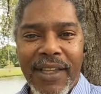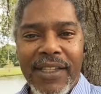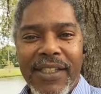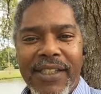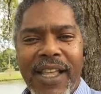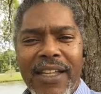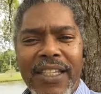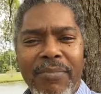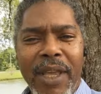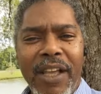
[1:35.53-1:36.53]

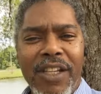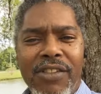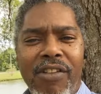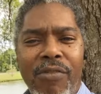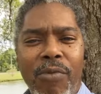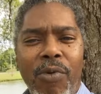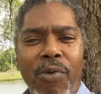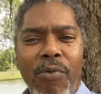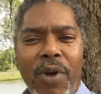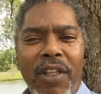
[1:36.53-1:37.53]
Society make us
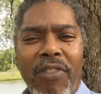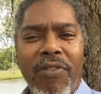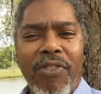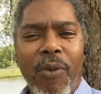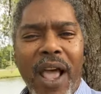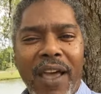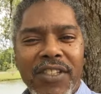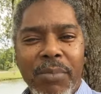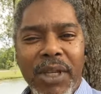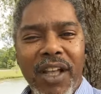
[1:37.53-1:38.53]
want to thrive
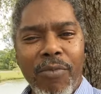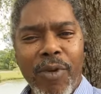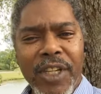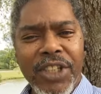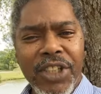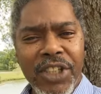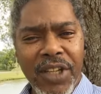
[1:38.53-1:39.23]
to become rich.